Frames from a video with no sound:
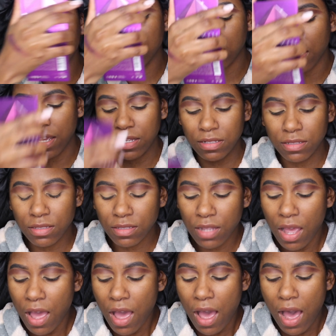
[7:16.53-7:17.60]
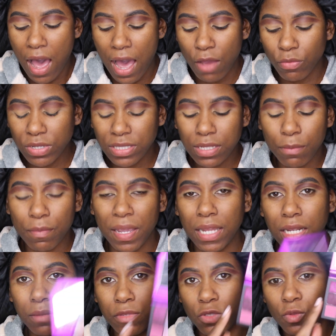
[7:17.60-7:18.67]
intense. I was
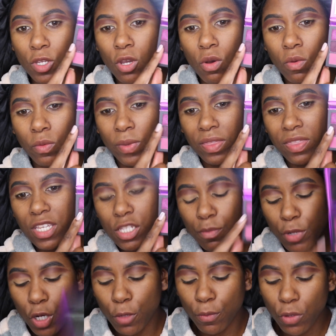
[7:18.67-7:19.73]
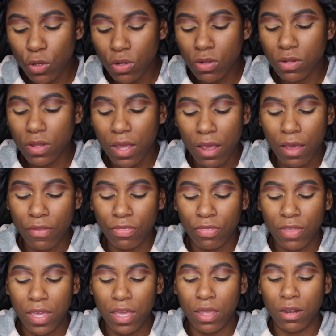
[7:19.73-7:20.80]
debating between going with this purple and
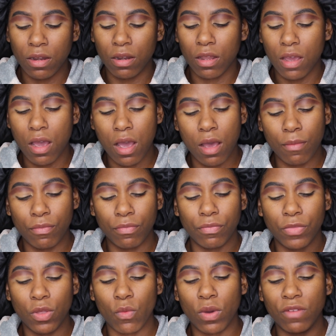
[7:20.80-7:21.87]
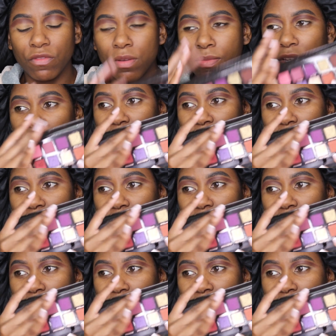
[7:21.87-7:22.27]
then the one from the